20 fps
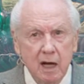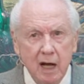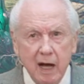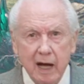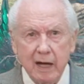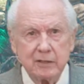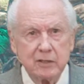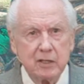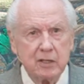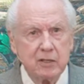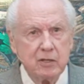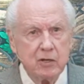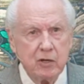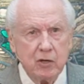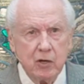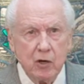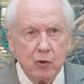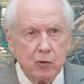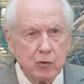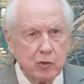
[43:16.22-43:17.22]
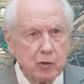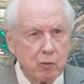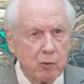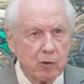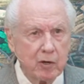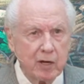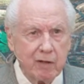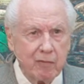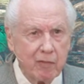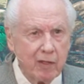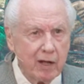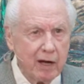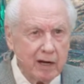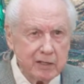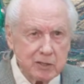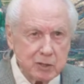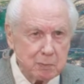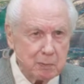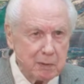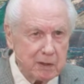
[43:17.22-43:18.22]
I didn't know you were in the
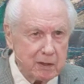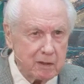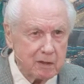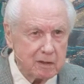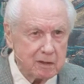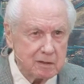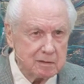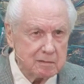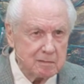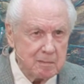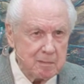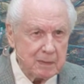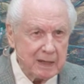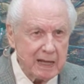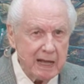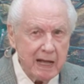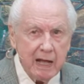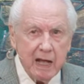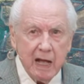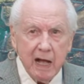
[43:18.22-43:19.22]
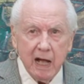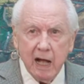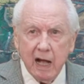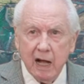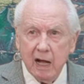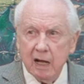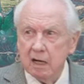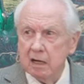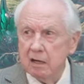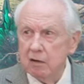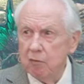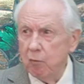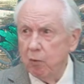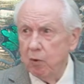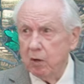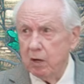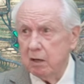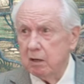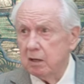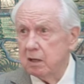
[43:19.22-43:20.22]
hospital.
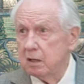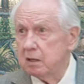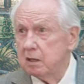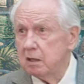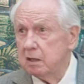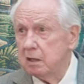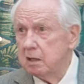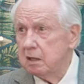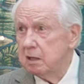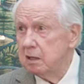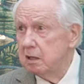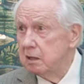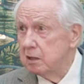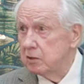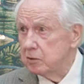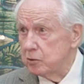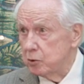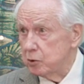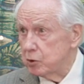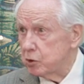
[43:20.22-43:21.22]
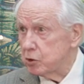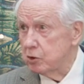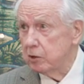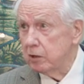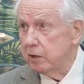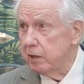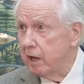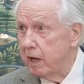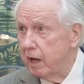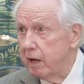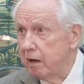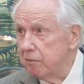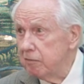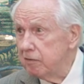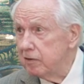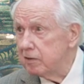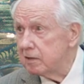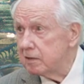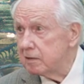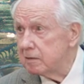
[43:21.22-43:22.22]
Well, you should
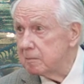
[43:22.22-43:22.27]
have.